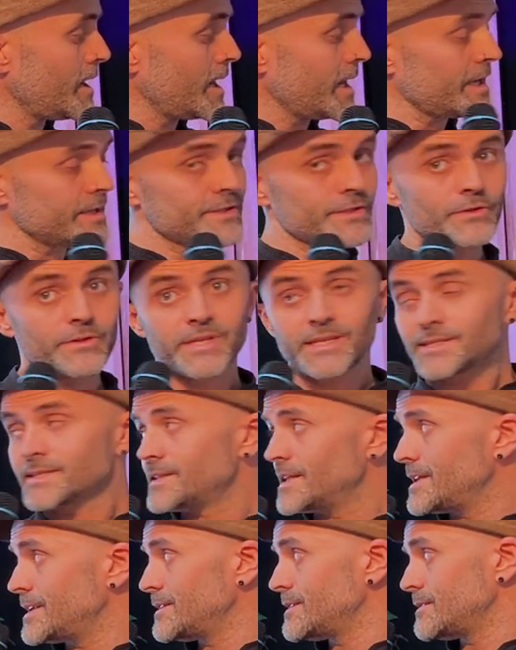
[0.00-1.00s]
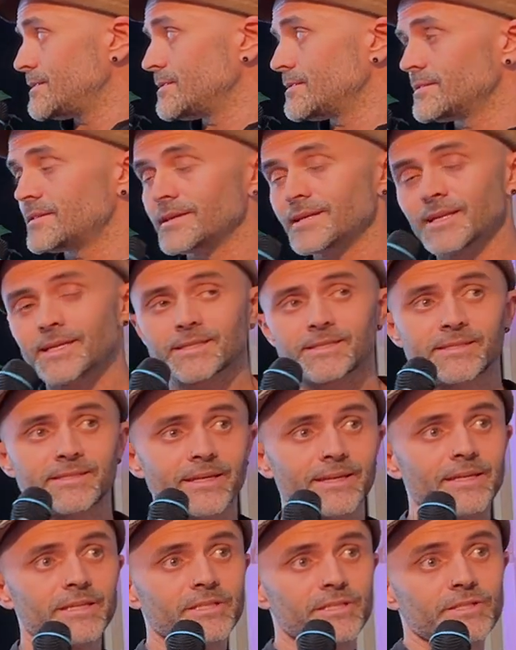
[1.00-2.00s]
And so this then, the next
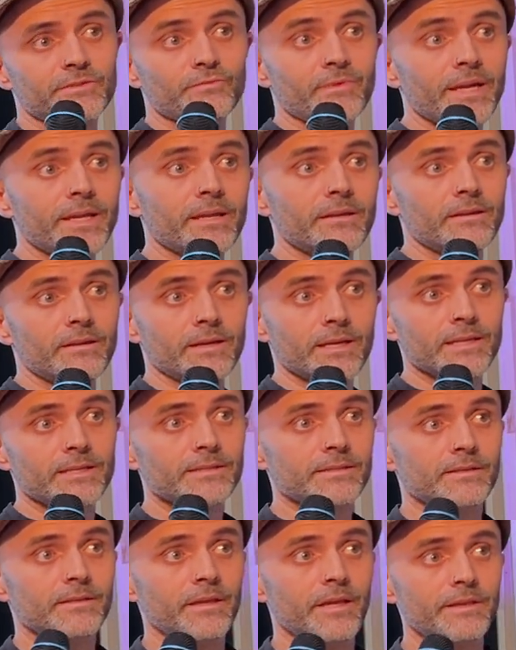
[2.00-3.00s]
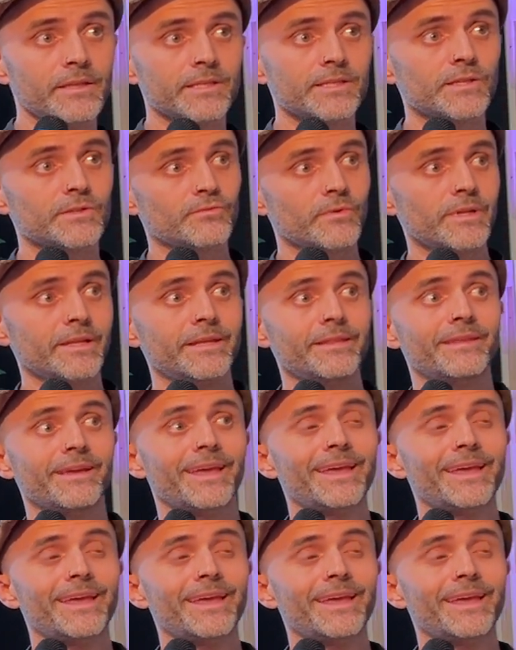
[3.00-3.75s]
stage is recognize, and this is really the